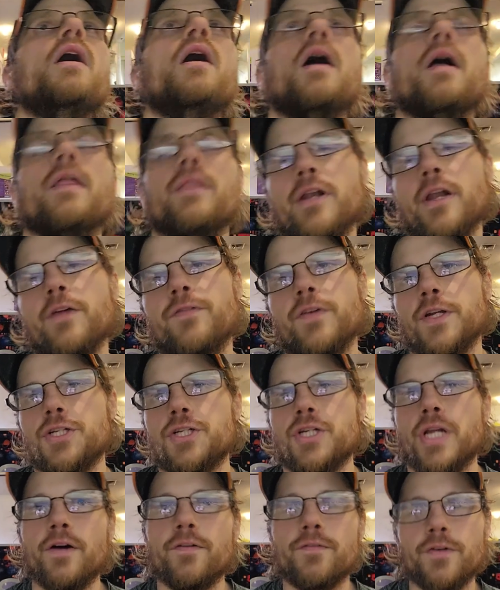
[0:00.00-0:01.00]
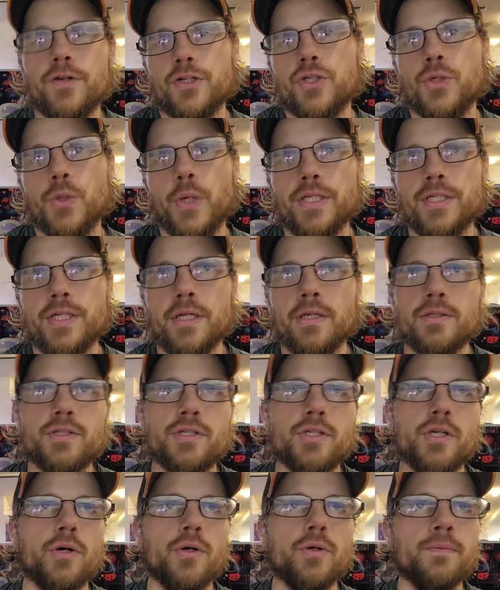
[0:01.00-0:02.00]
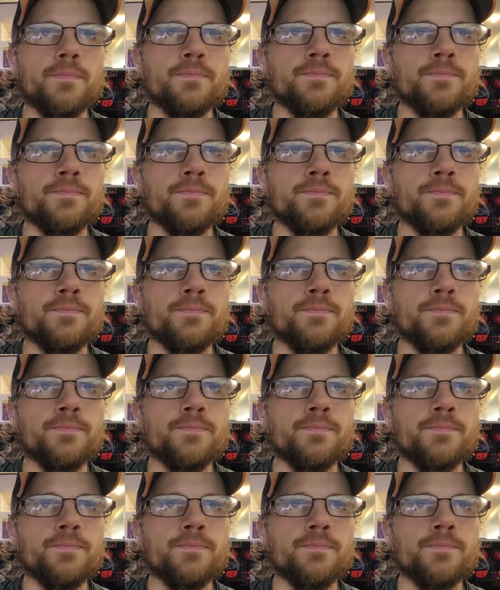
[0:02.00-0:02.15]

And then I finished out for a 218, so